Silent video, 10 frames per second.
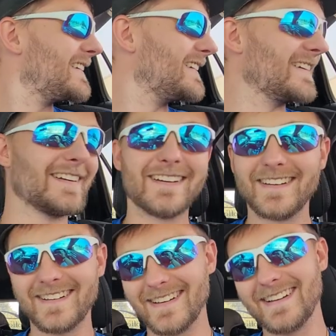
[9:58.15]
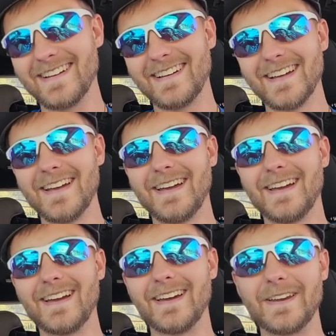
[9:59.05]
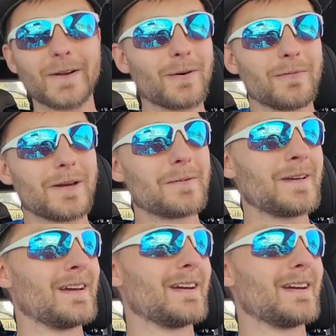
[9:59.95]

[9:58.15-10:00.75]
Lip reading: And you know, maybe,